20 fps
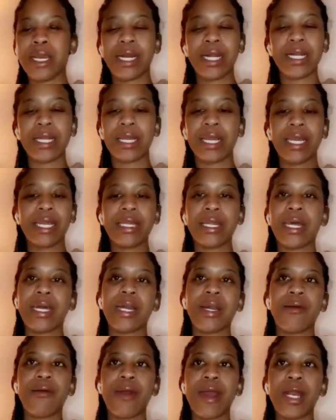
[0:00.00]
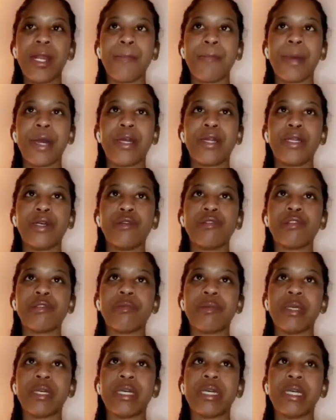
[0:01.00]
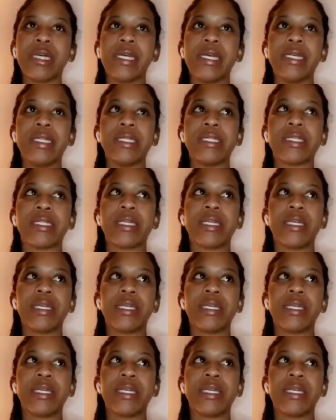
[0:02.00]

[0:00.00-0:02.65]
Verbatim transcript: anything that I write in my notes because